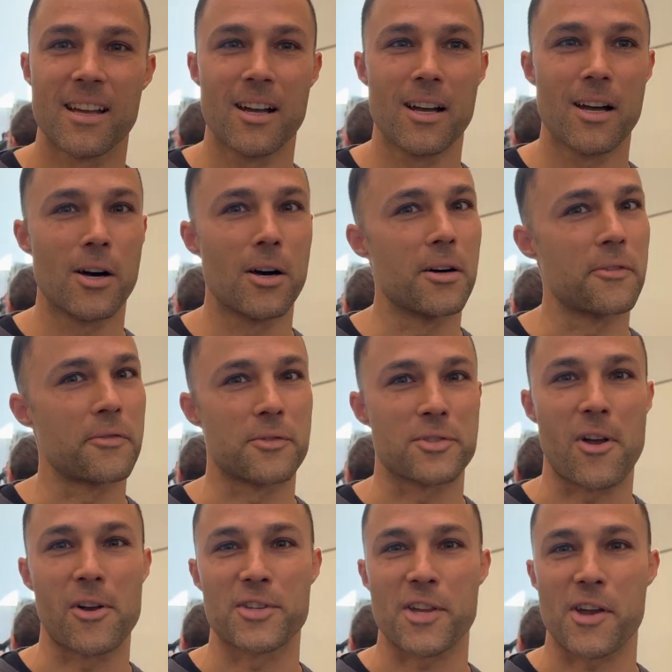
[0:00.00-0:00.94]
Oh,
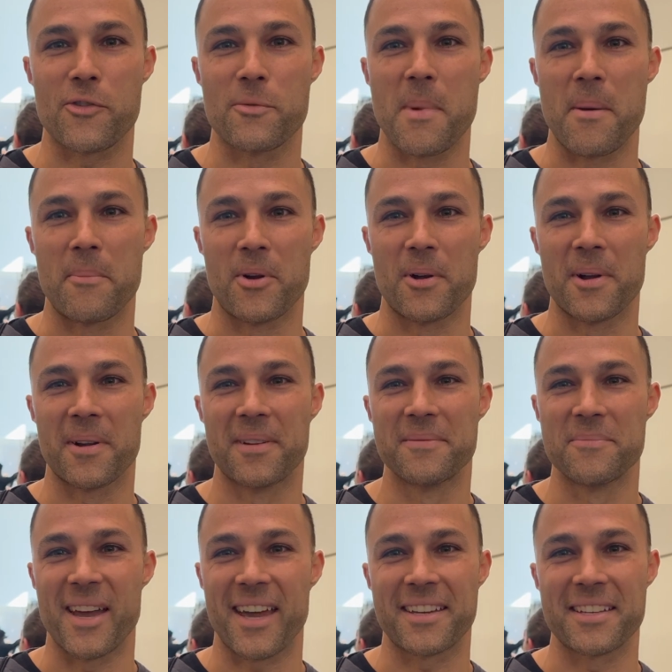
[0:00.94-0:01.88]
for as long as I can remember,
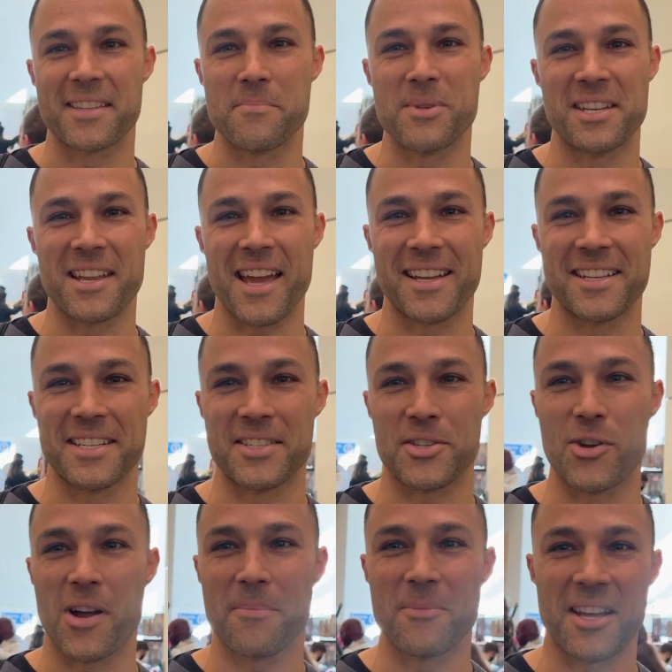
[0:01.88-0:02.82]
back in the mid
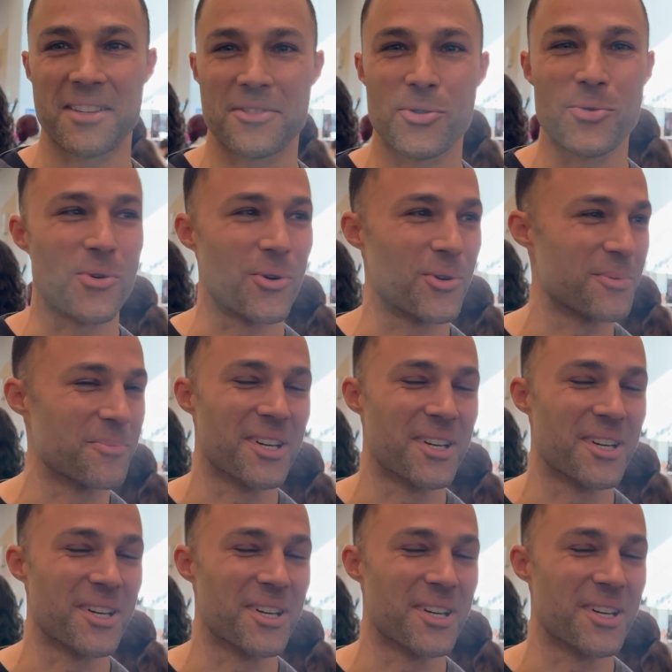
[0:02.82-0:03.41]
90s. You know, I'm not too old,